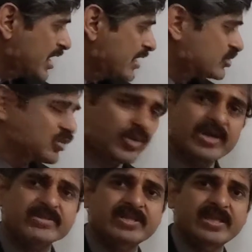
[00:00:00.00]
its
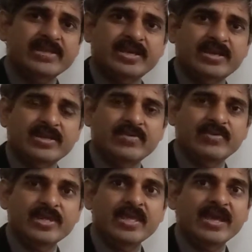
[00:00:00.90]
first thing is that
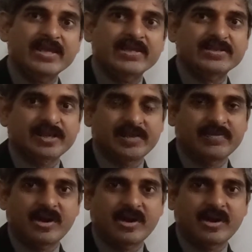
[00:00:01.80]
we get a self